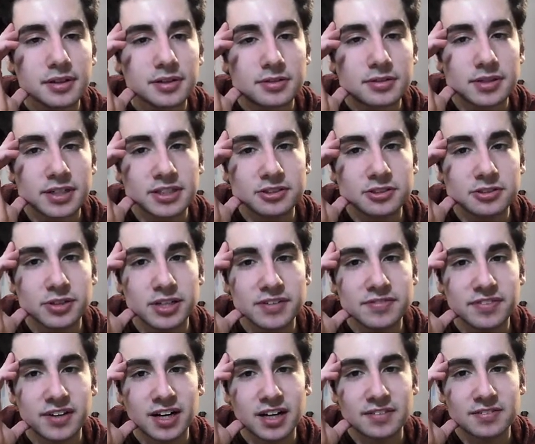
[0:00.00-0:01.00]

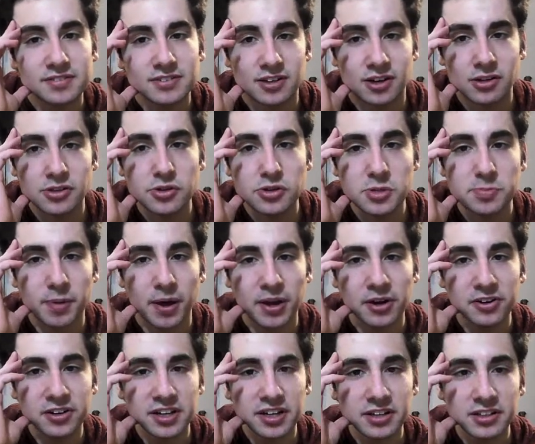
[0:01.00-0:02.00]
325, also Spider
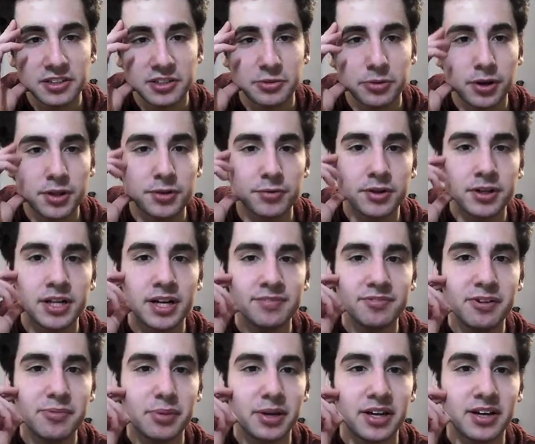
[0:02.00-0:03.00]
King, you are the real
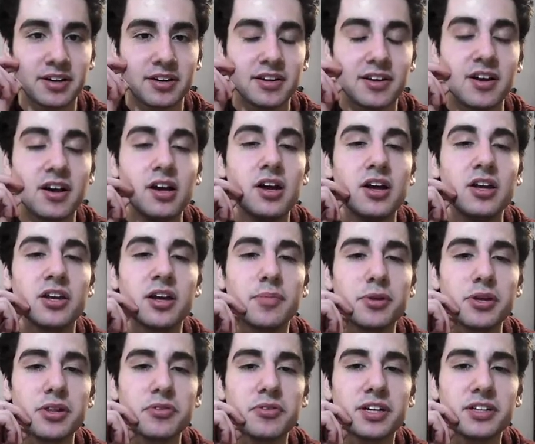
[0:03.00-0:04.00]
MVP. Number
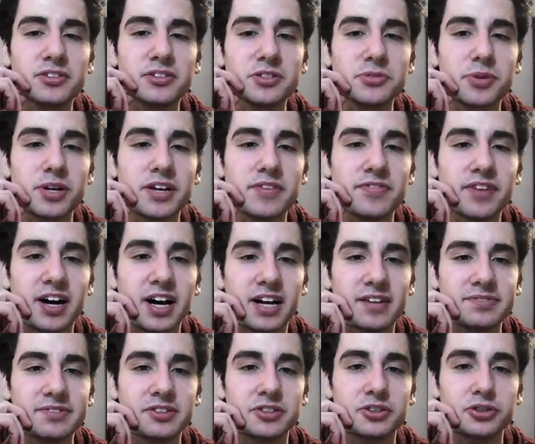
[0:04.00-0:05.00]

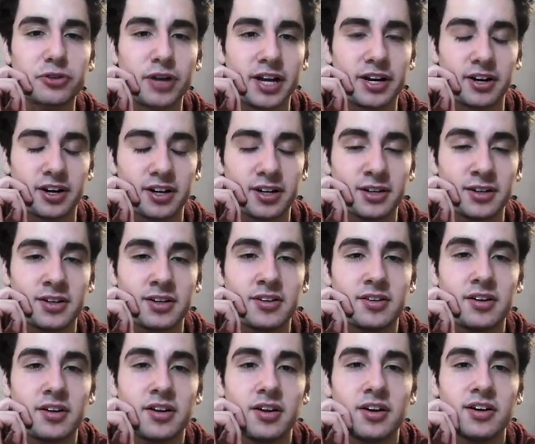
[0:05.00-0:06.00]
325, trainer.
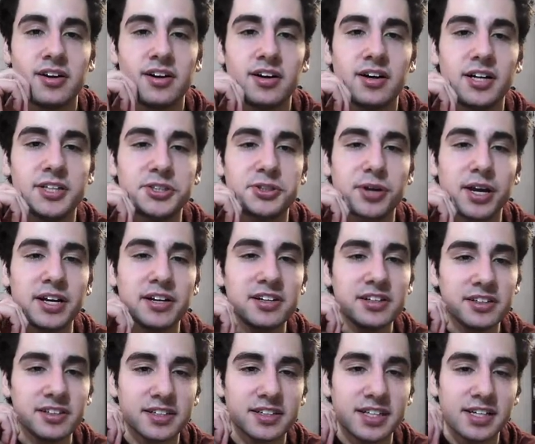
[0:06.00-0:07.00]
A
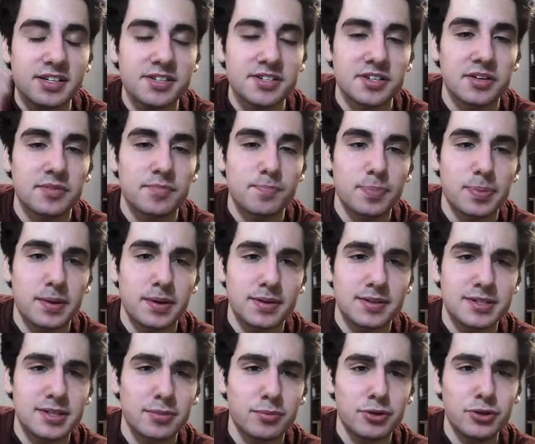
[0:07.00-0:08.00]
trainer is
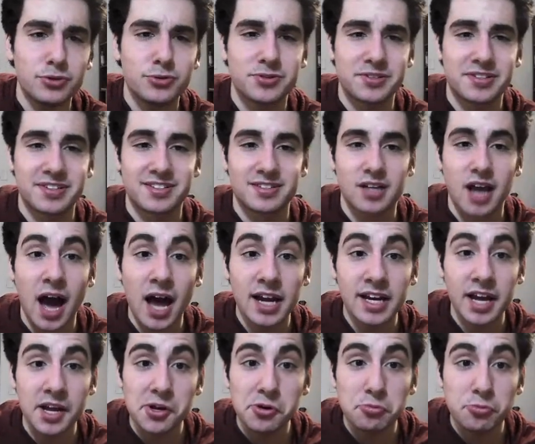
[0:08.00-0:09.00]
someone who's got to
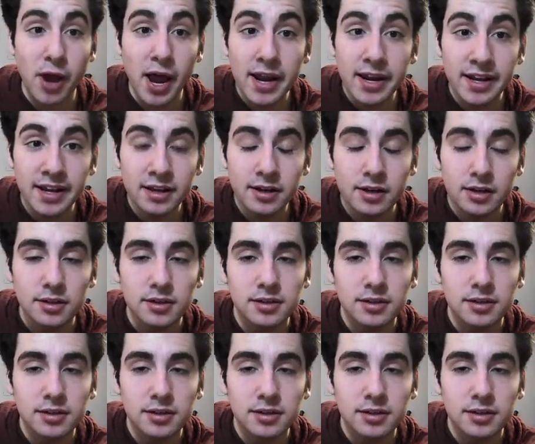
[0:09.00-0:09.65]
get you ready.